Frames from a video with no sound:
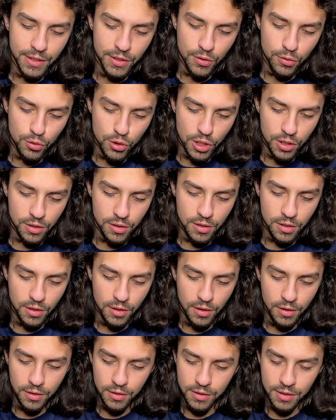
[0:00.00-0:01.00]
you just
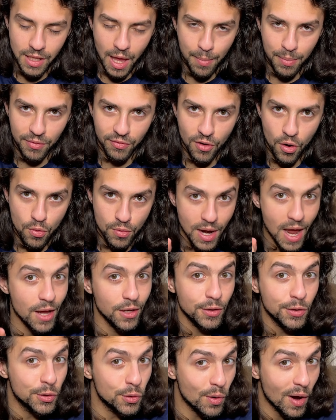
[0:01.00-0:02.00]
slap a phone. Now
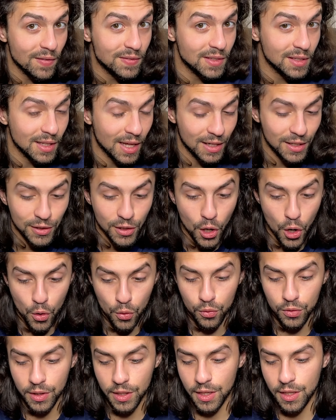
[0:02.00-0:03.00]
you do have to let it know
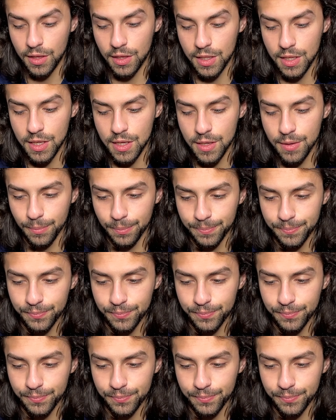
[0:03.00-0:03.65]
in the